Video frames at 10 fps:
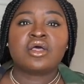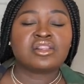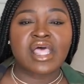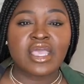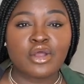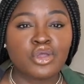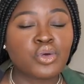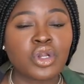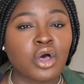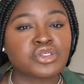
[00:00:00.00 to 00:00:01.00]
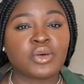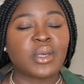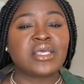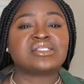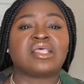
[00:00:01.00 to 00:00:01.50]
Later, you could also
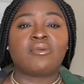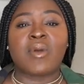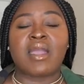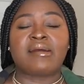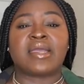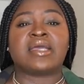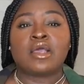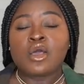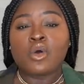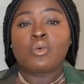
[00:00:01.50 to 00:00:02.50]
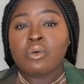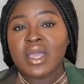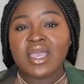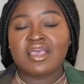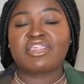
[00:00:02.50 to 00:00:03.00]
easily wear it
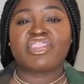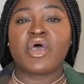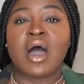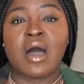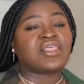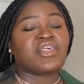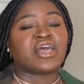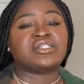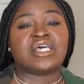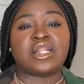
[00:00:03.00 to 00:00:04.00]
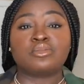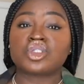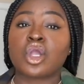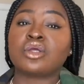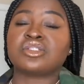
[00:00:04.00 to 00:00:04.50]
with, um, with a denim
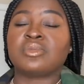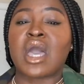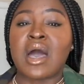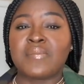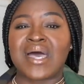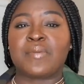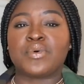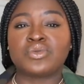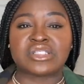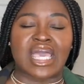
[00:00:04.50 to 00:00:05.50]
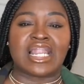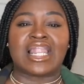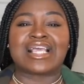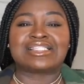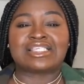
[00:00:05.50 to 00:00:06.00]
skirt, some combat boots, and kind of
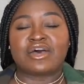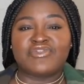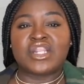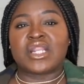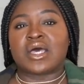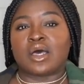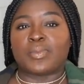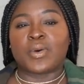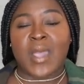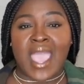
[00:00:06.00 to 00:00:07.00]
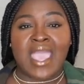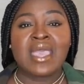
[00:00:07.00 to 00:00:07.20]
like toughen it up, okay?